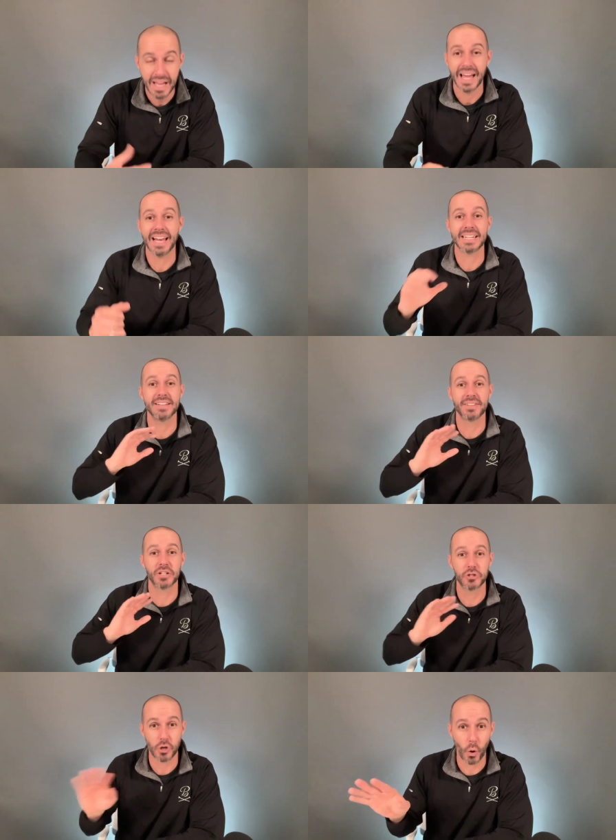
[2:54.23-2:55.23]
and give it
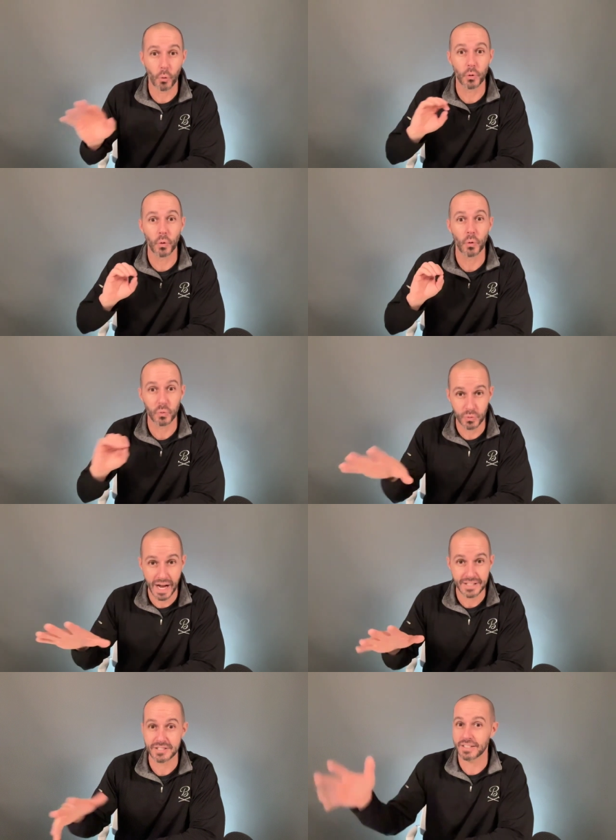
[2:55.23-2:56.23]
a total
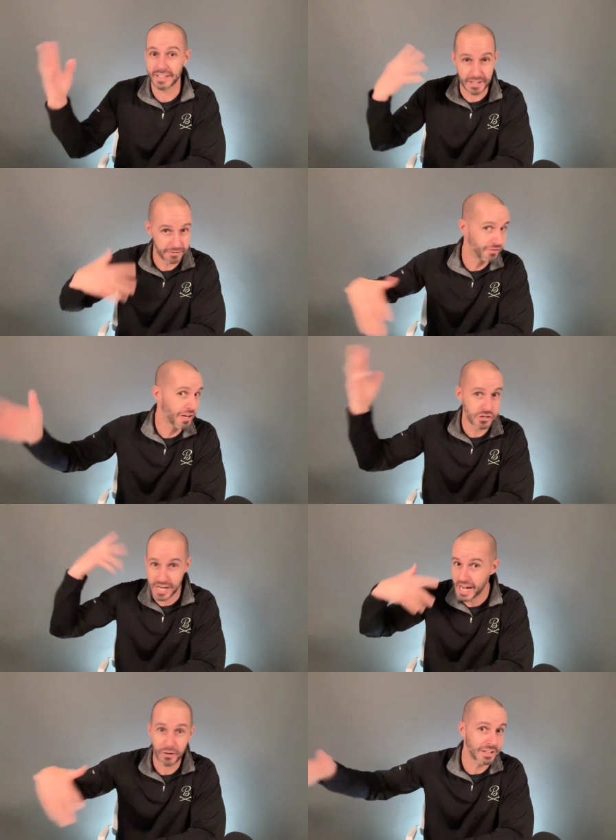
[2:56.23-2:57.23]
rest, to let it flush
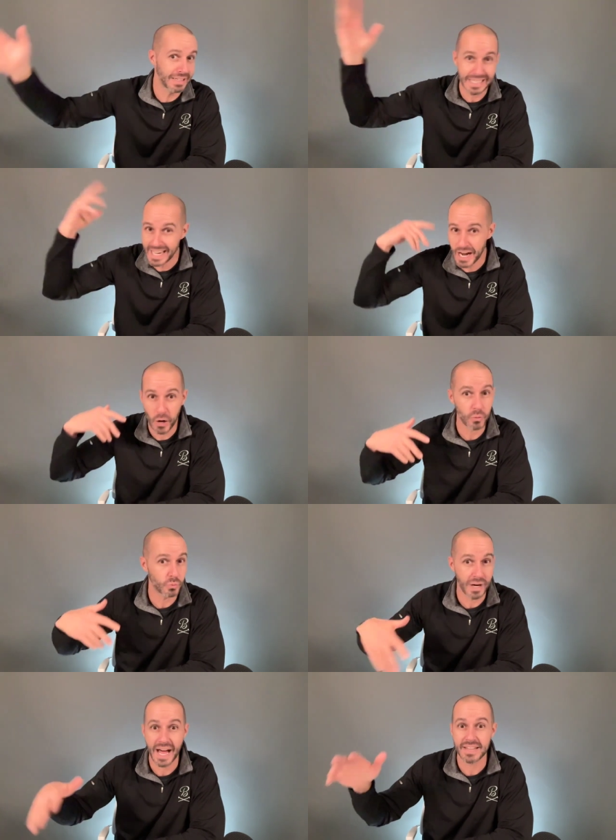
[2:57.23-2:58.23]
out, clean out,
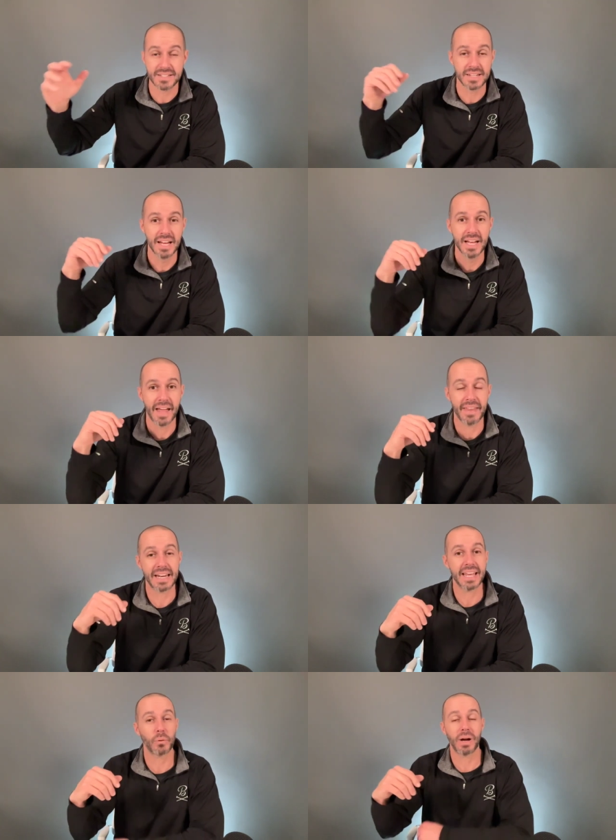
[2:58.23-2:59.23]
rest. And then
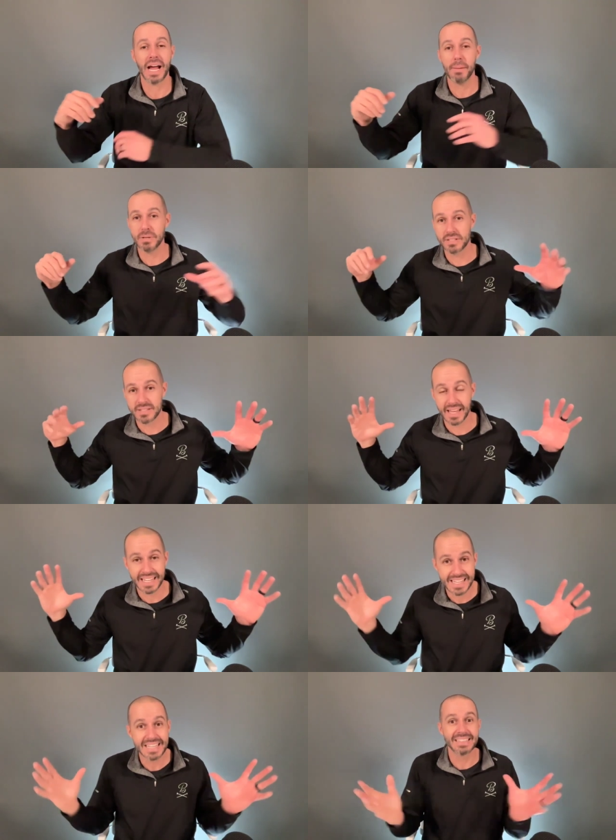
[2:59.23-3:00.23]
again, what happens is the
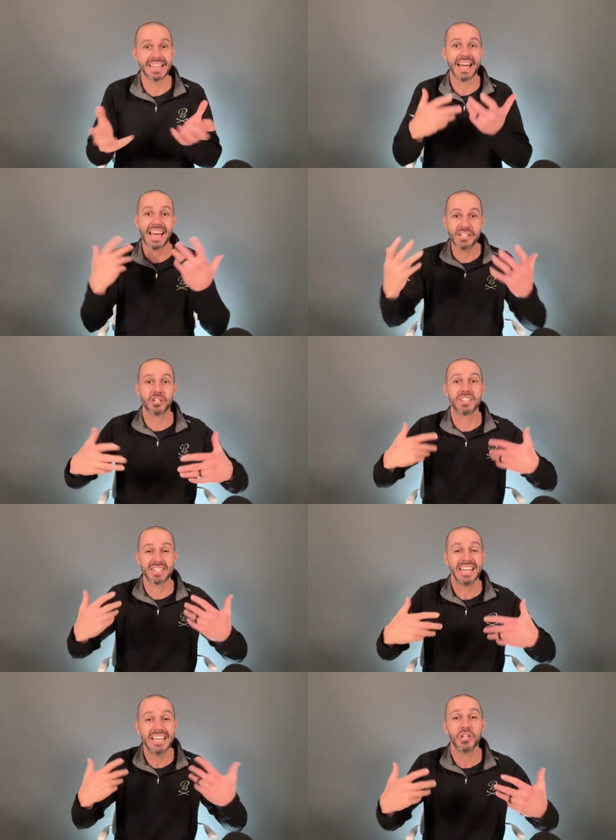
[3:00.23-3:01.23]
healing
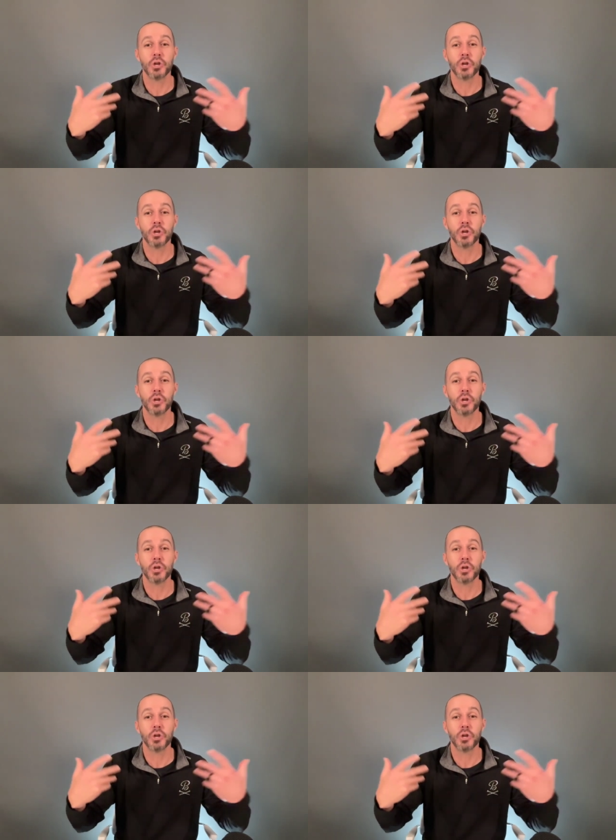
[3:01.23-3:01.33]
agents in